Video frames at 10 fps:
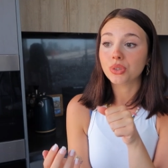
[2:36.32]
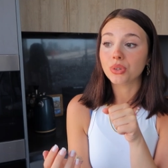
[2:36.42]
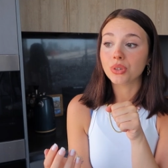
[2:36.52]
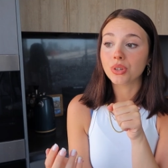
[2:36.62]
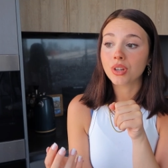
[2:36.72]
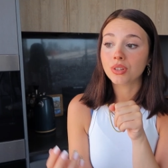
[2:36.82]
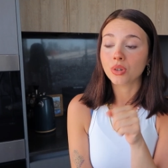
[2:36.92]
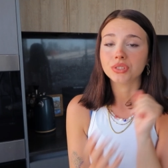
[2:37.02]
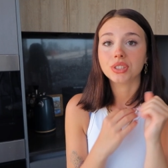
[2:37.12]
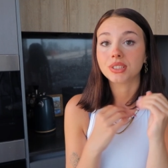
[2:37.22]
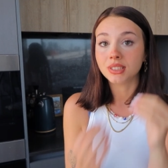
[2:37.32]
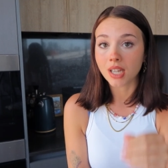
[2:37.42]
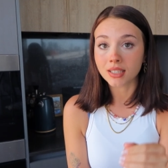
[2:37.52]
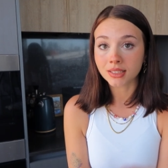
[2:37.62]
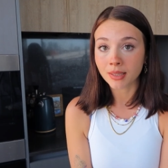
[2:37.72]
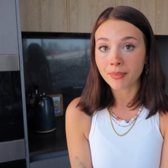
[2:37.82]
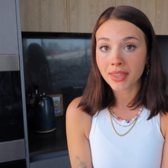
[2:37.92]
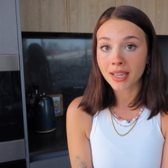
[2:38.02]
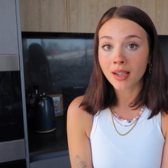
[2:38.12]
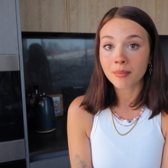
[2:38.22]
to not just start
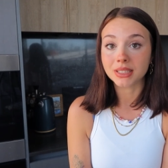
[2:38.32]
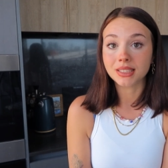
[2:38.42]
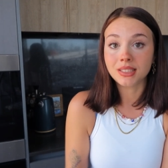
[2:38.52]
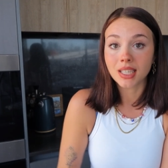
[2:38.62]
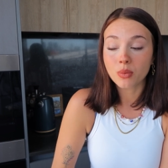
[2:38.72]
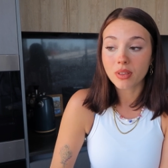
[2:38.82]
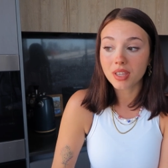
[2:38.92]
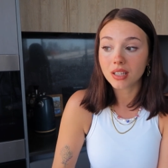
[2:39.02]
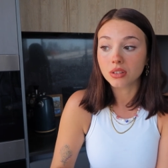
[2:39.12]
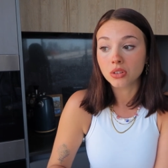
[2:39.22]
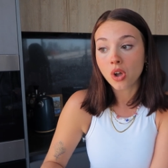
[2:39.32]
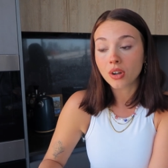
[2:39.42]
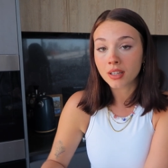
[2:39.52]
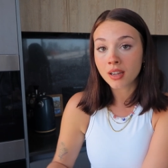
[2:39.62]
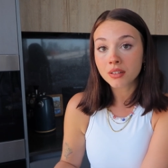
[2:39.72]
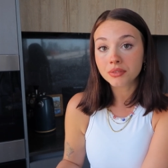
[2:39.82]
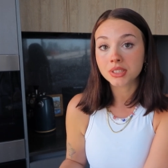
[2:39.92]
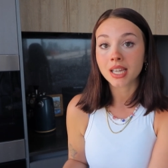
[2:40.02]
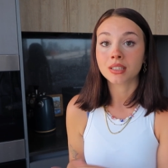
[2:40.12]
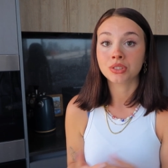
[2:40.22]
something but stick with it long enough
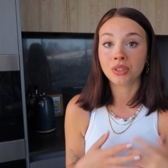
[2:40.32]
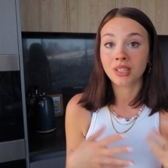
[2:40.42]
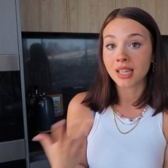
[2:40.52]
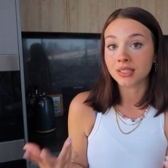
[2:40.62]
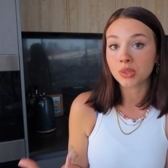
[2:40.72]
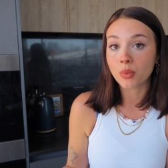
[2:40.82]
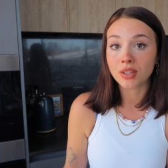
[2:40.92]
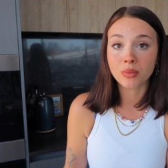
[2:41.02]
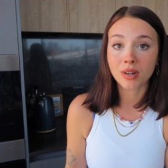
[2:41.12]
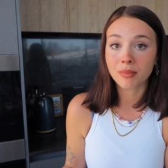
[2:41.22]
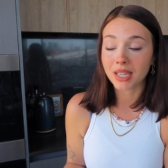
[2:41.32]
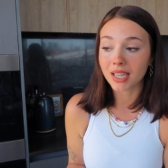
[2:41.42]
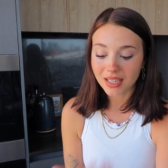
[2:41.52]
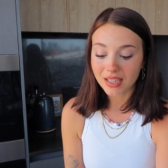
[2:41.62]
to actually get to where you want to be.